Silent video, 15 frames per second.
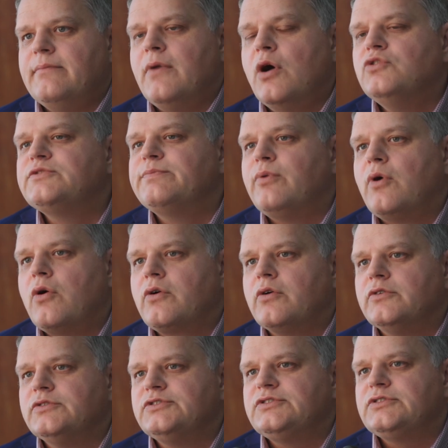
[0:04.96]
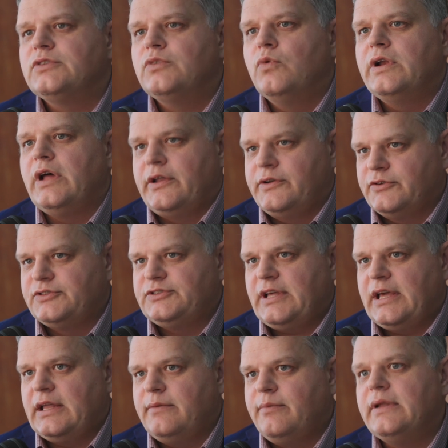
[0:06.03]
most brokers would
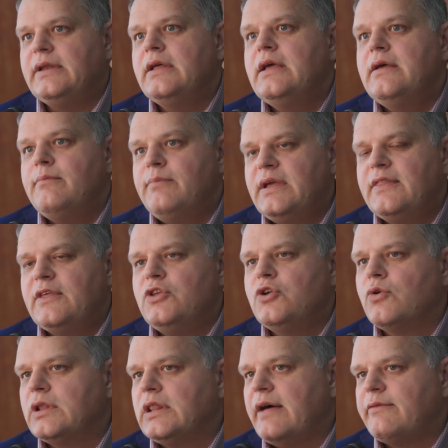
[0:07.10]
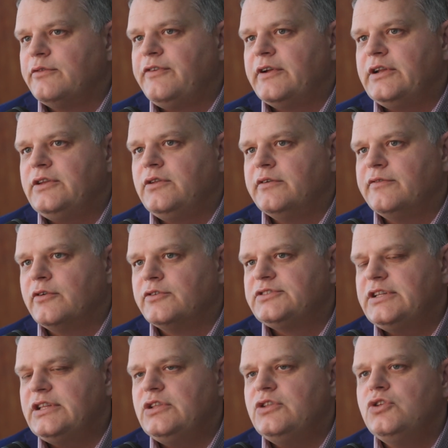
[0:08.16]
understand. But being that you're in level funded
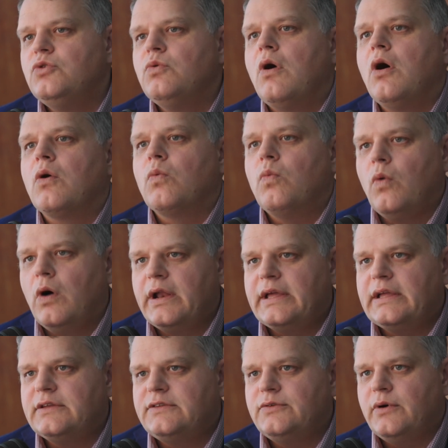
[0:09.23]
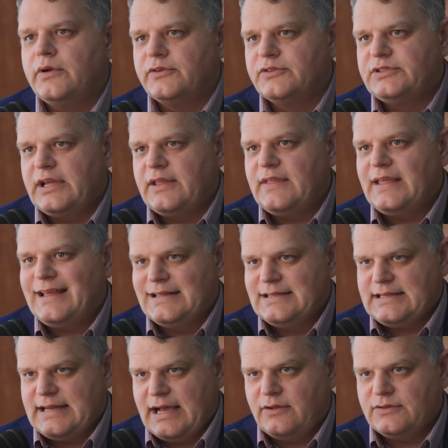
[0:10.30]
university, you are wanting to understand the
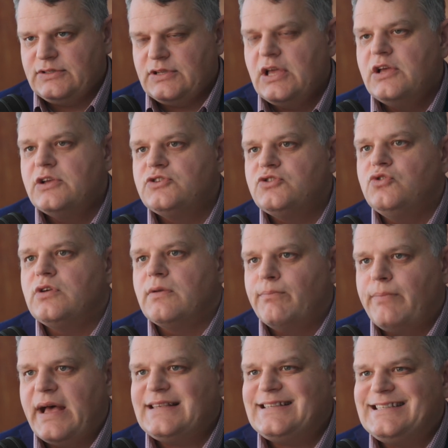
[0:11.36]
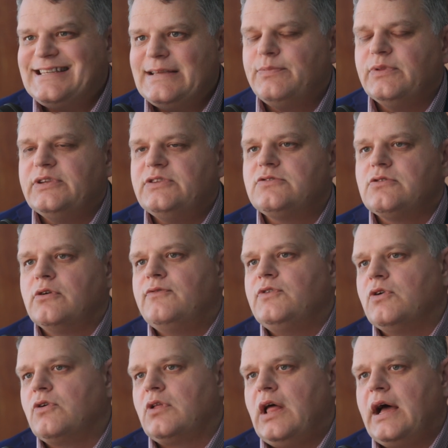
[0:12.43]
ins and outs so you can best deeply serve
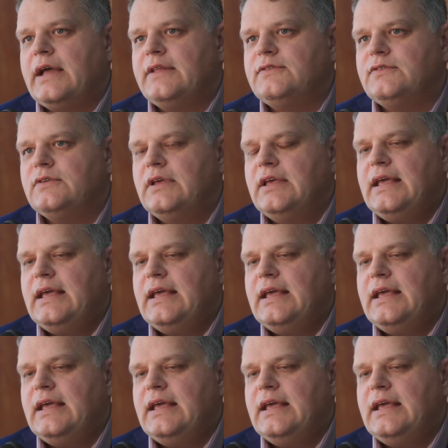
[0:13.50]
your clients.